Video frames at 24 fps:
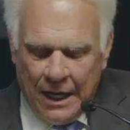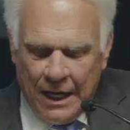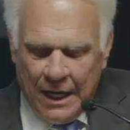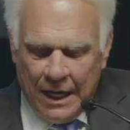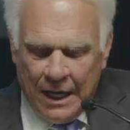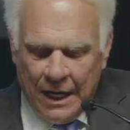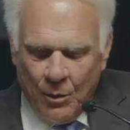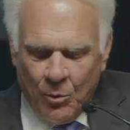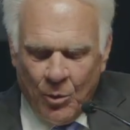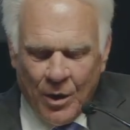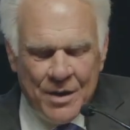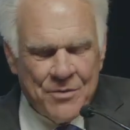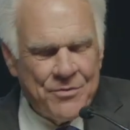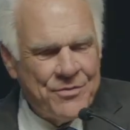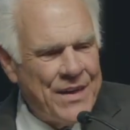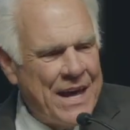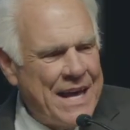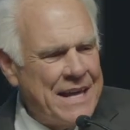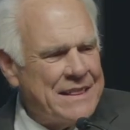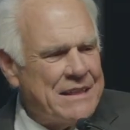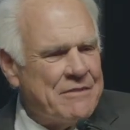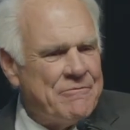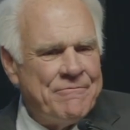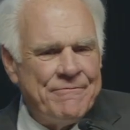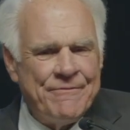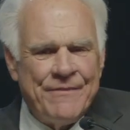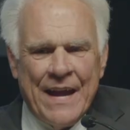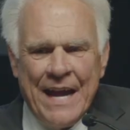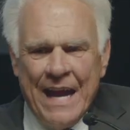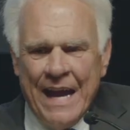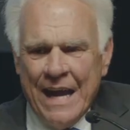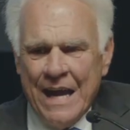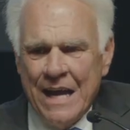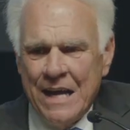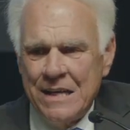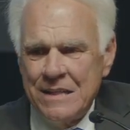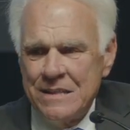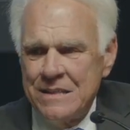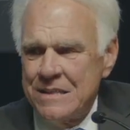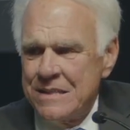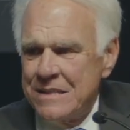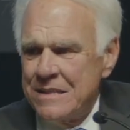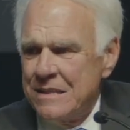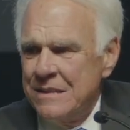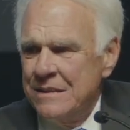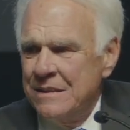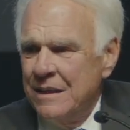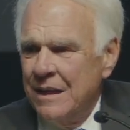I want to thank the fans
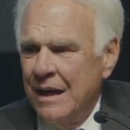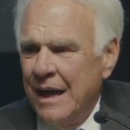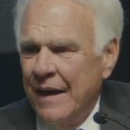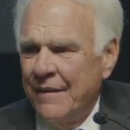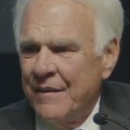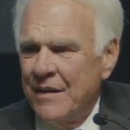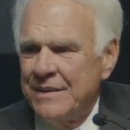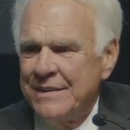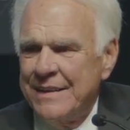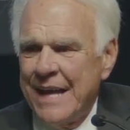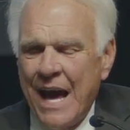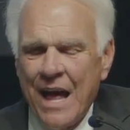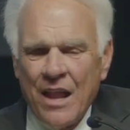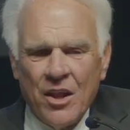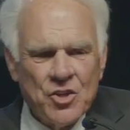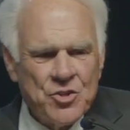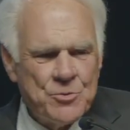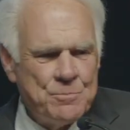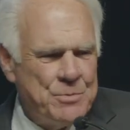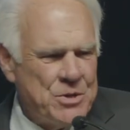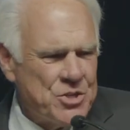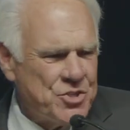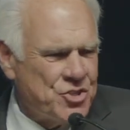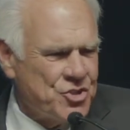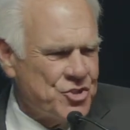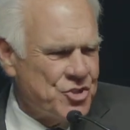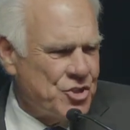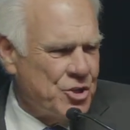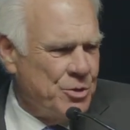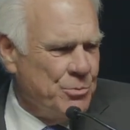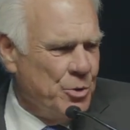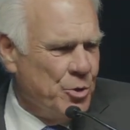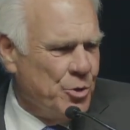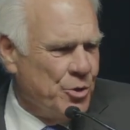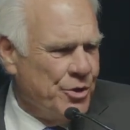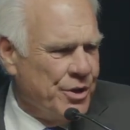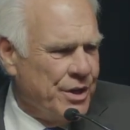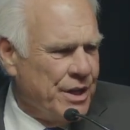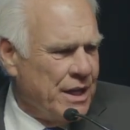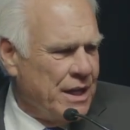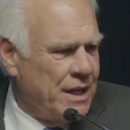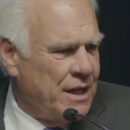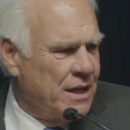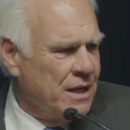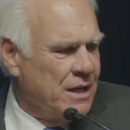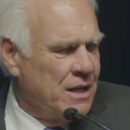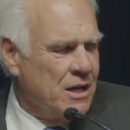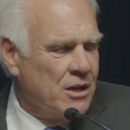and the Dallas business
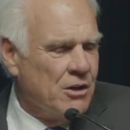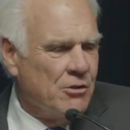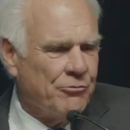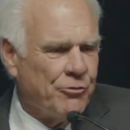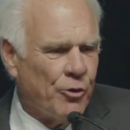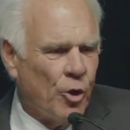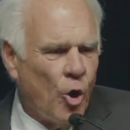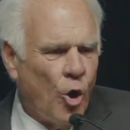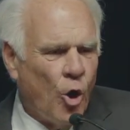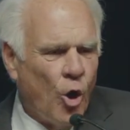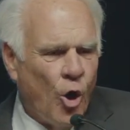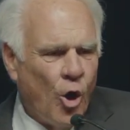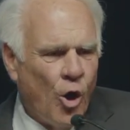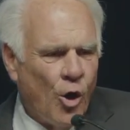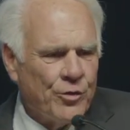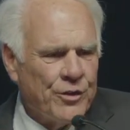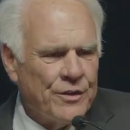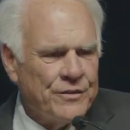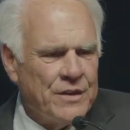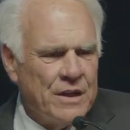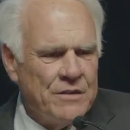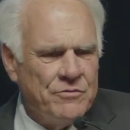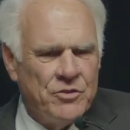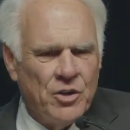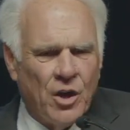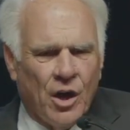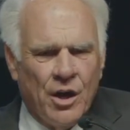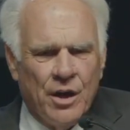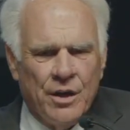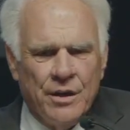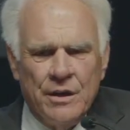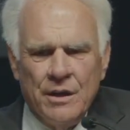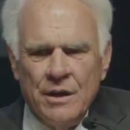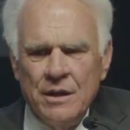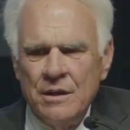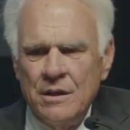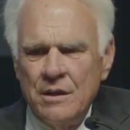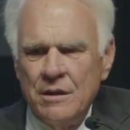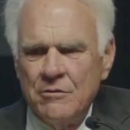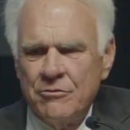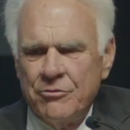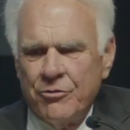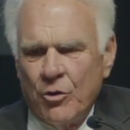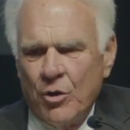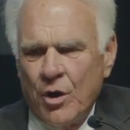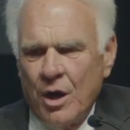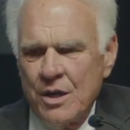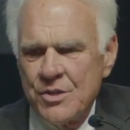community for all that they've done
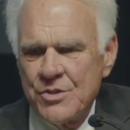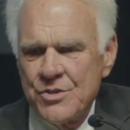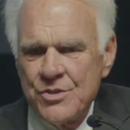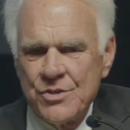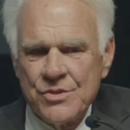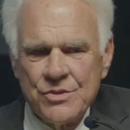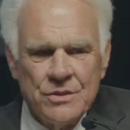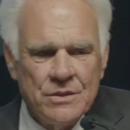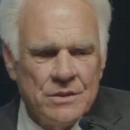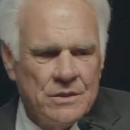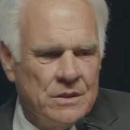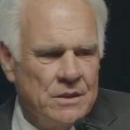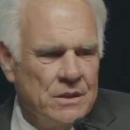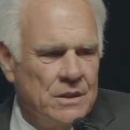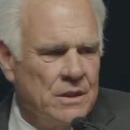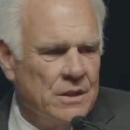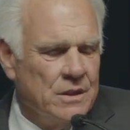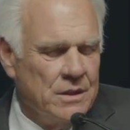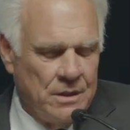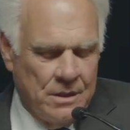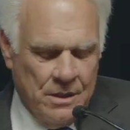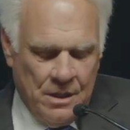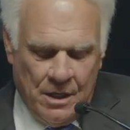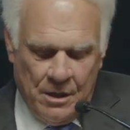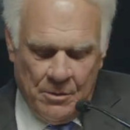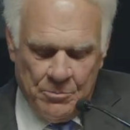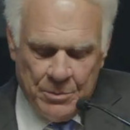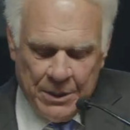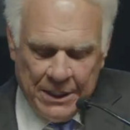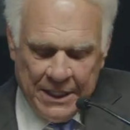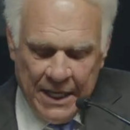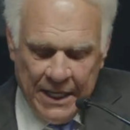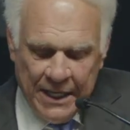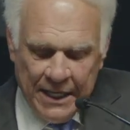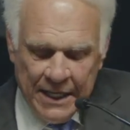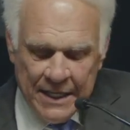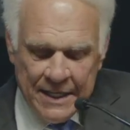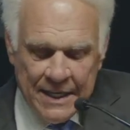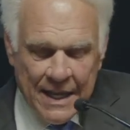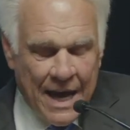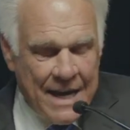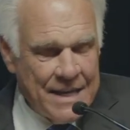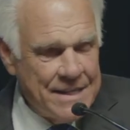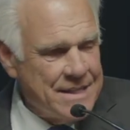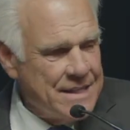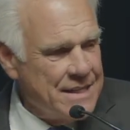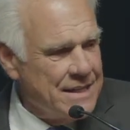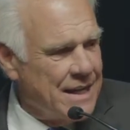for us. Beginning in
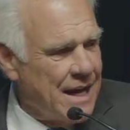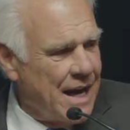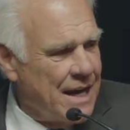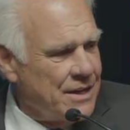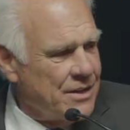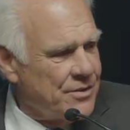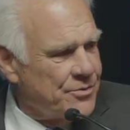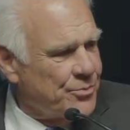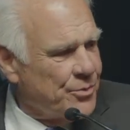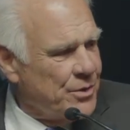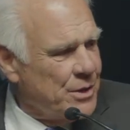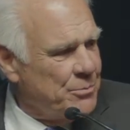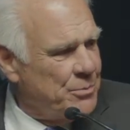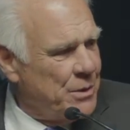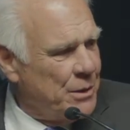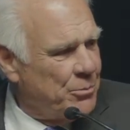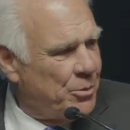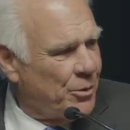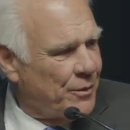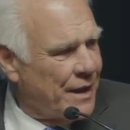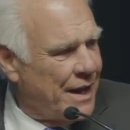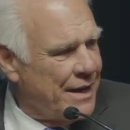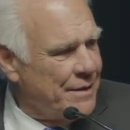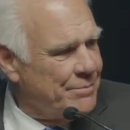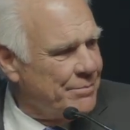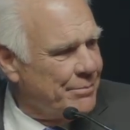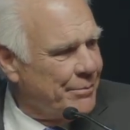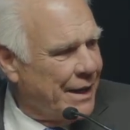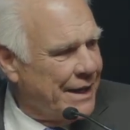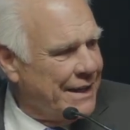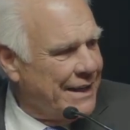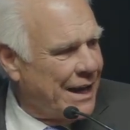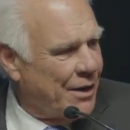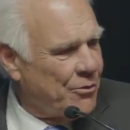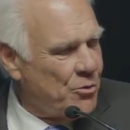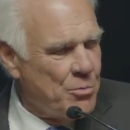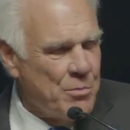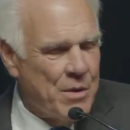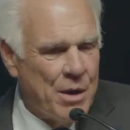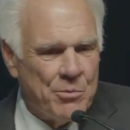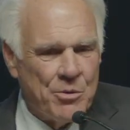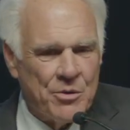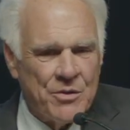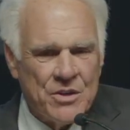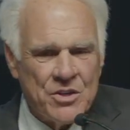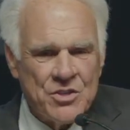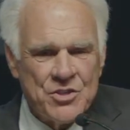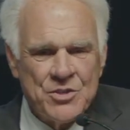1993, people might not
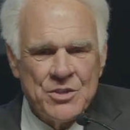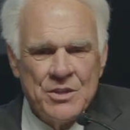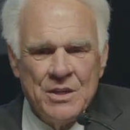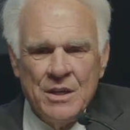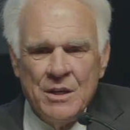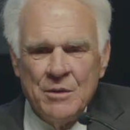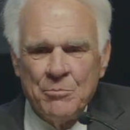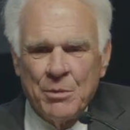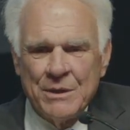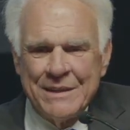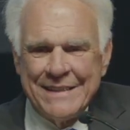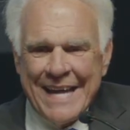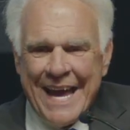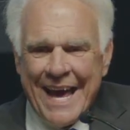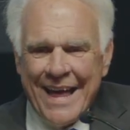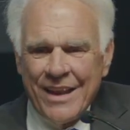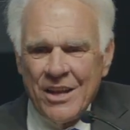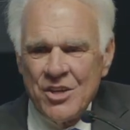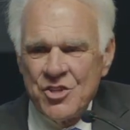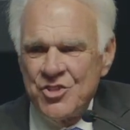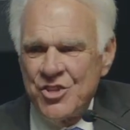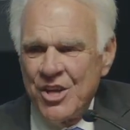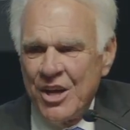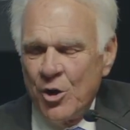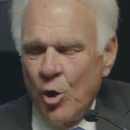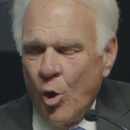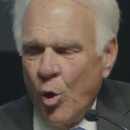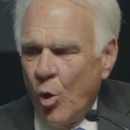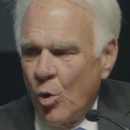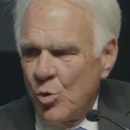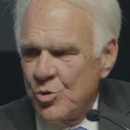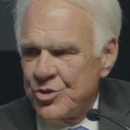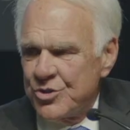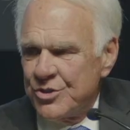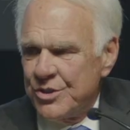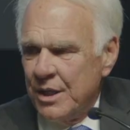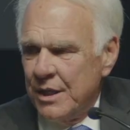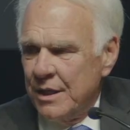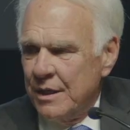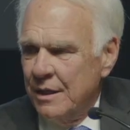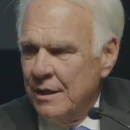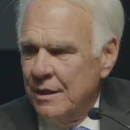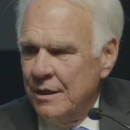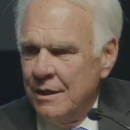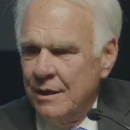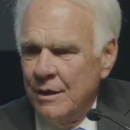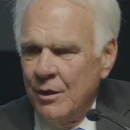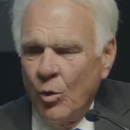remember this, but Dallas had hosted
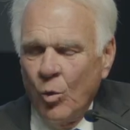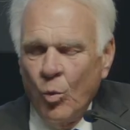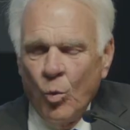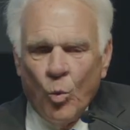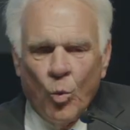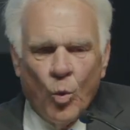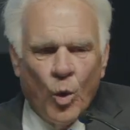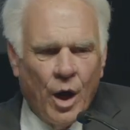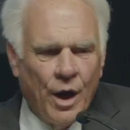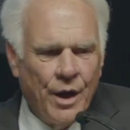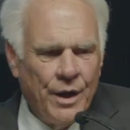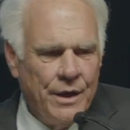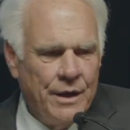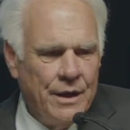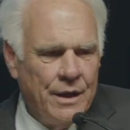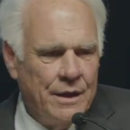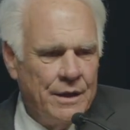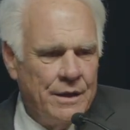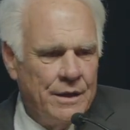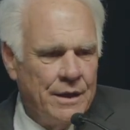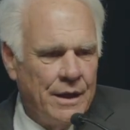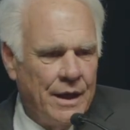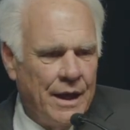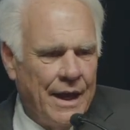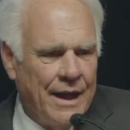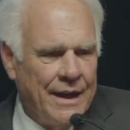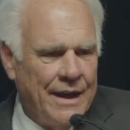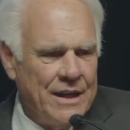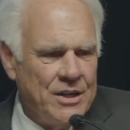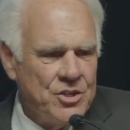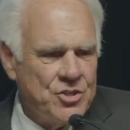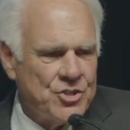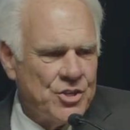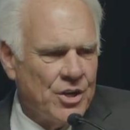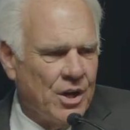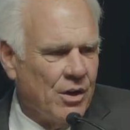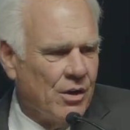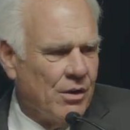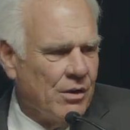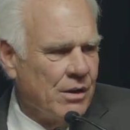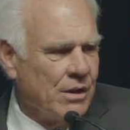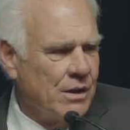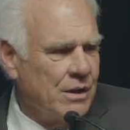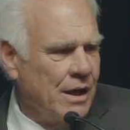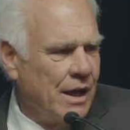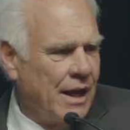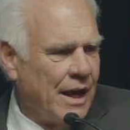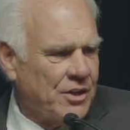1 NHL
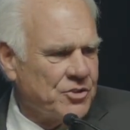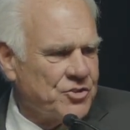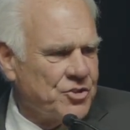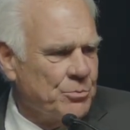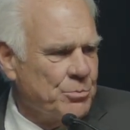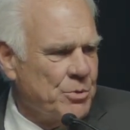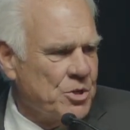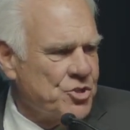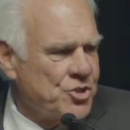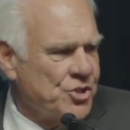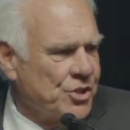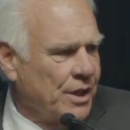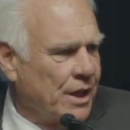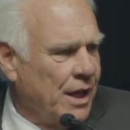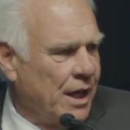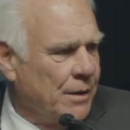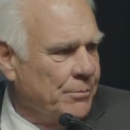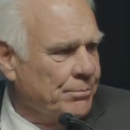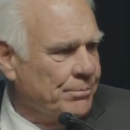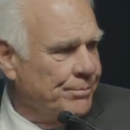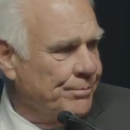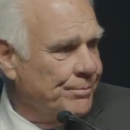exhibition game